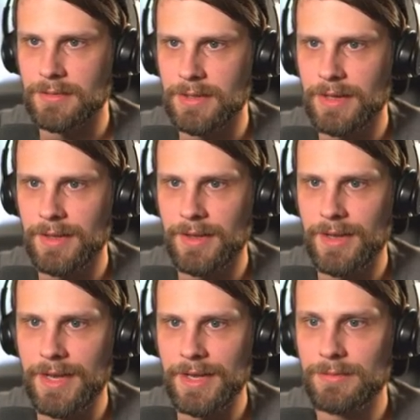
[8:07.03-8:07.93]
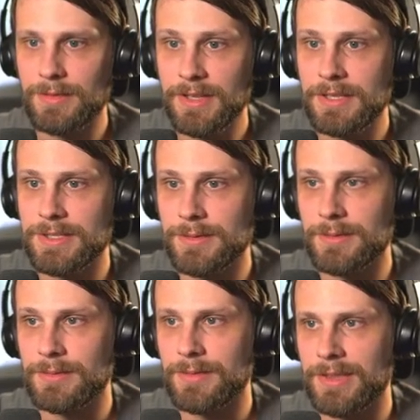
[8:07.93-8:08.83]
I really
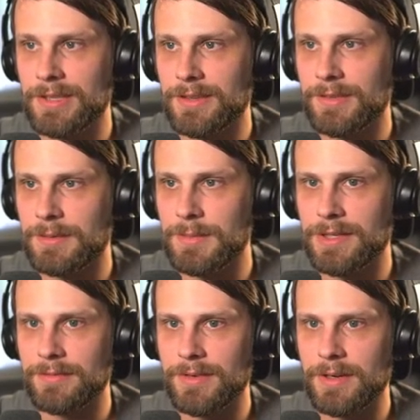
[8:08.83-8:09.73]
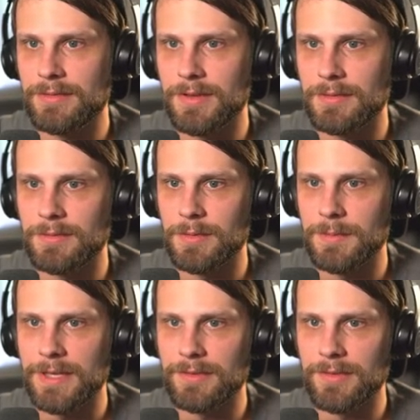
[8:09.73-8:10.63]
do think this can be a very fun
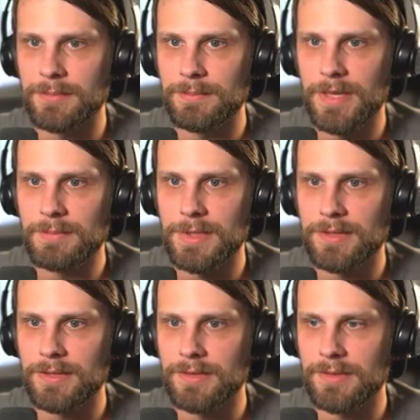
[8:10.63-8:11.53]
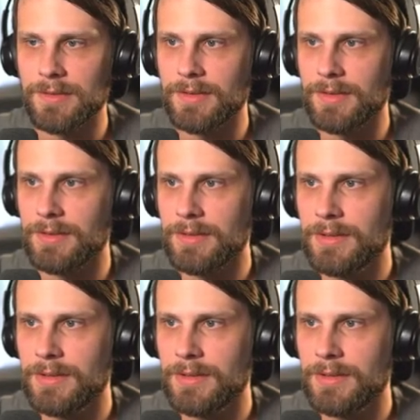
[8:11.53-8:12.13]
format, so I'm curious to see